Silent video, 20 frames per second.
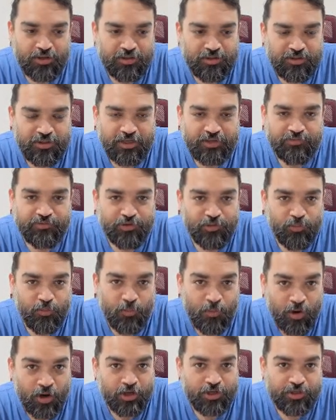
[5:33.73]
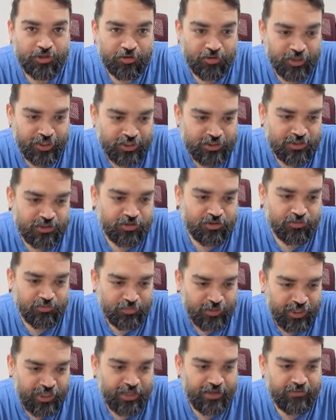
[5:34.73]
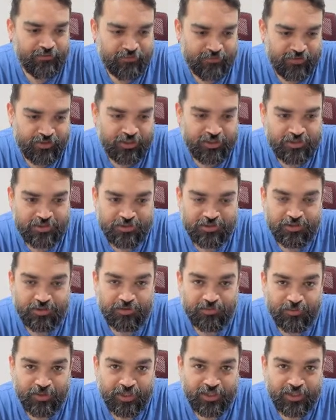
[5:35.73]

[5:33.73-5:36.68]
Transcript: if you want your agent to behave in a certain way.